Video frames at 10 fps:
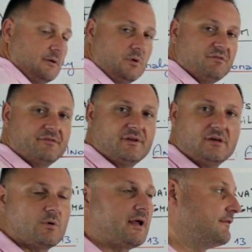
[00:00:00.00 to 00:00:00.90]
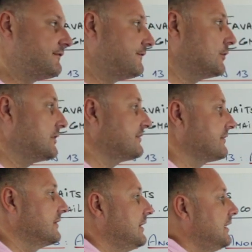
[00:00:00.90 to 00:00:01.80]
And we've seen random
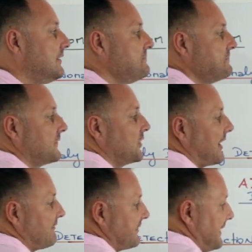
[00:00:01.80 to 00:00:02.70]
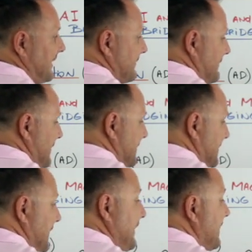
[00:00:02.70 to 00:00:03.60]
forest. You have a data set
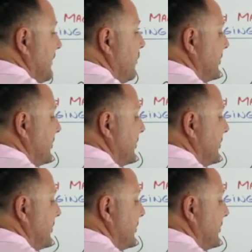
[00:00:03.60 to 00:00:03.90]
D.